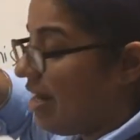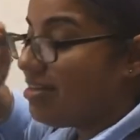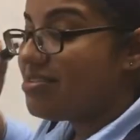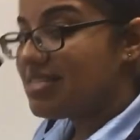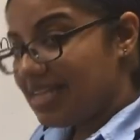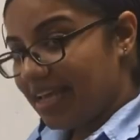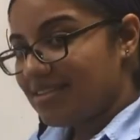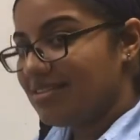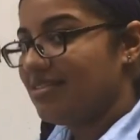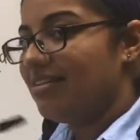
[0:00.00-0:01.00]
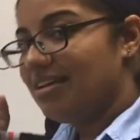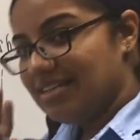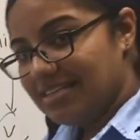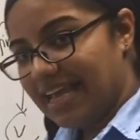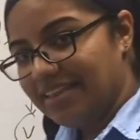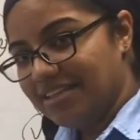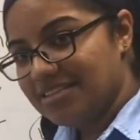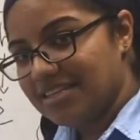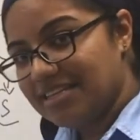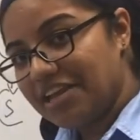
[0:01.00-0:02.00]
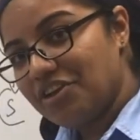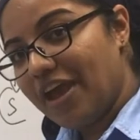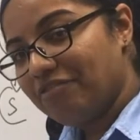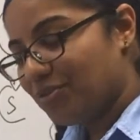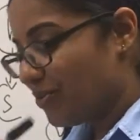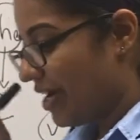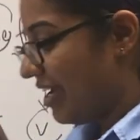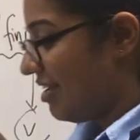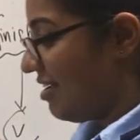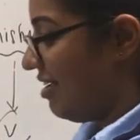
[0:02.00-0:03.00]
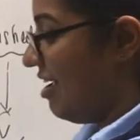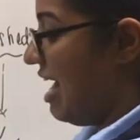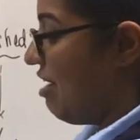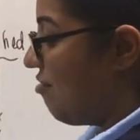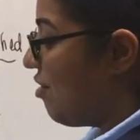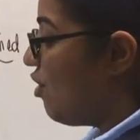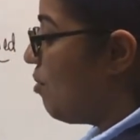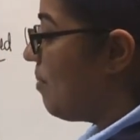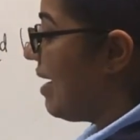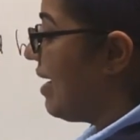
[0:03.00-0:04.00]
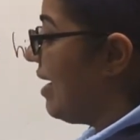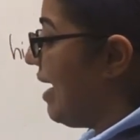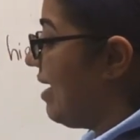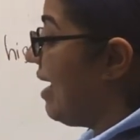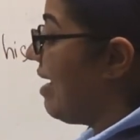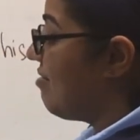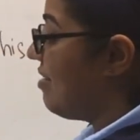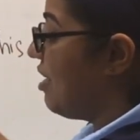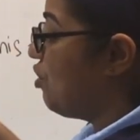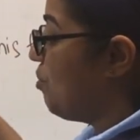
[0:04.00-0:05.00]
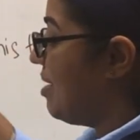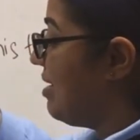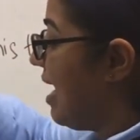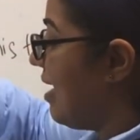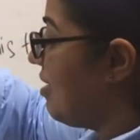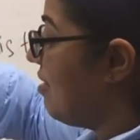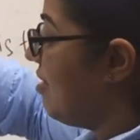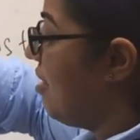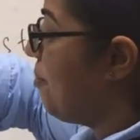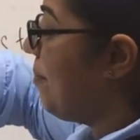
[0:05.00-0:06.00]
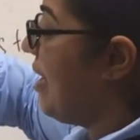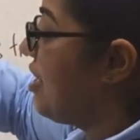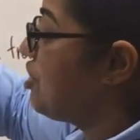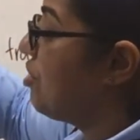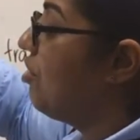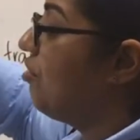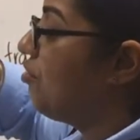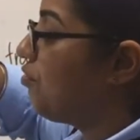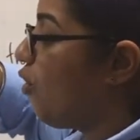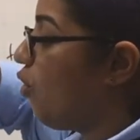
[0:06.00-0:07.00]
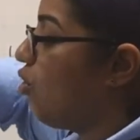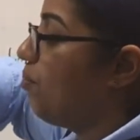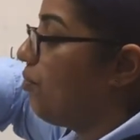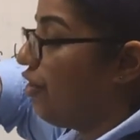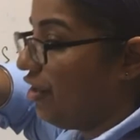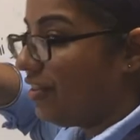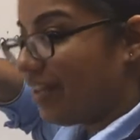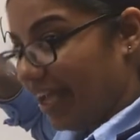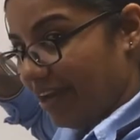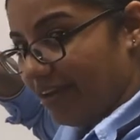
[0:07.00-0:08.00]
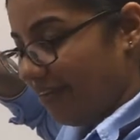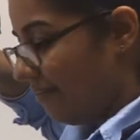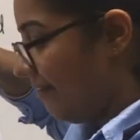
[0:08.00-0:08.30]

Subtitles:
There are 6 sentences that you have to write, followed by an essay to be done, page 4.10.